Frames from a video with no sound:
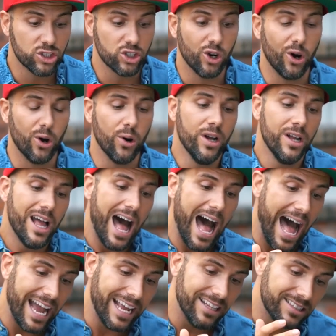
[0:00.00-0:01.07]
So
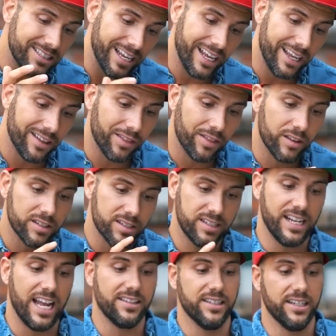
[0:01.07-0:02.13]
I take the
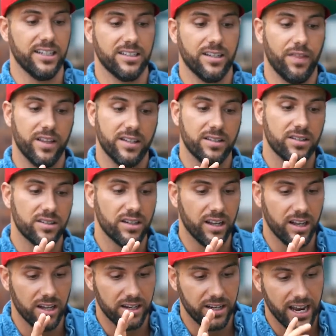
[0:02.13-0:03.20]
settings, and this is
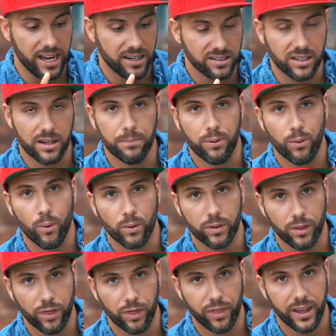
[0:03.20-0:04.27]
a next
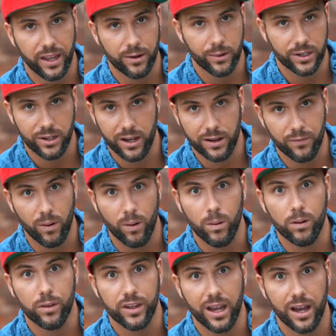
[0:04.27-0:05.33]
important thing when you have
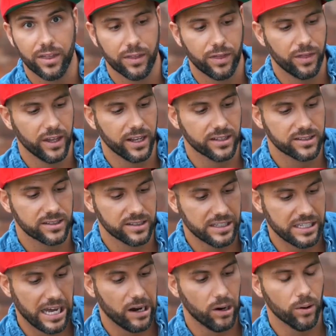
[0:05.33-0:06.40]
all the other things
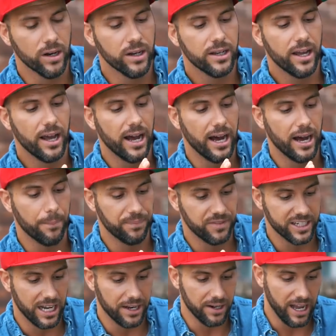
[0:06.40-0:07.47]
now
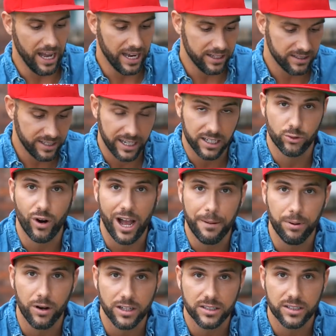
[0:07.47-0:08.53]
done. I take a
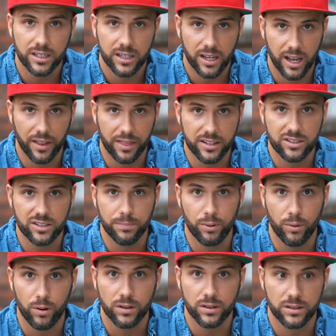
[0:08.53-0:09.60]
tripod. This is
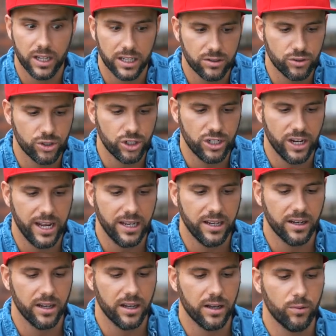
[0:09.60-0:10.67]
important not to
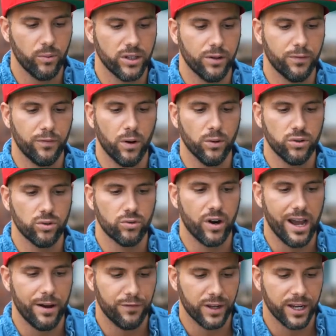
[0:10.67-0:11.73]
shake when you're
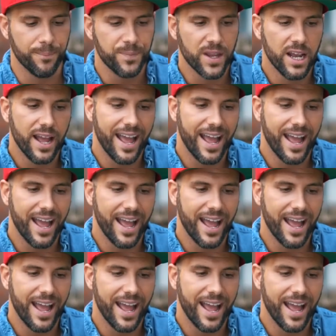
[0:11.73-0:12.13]
photographing,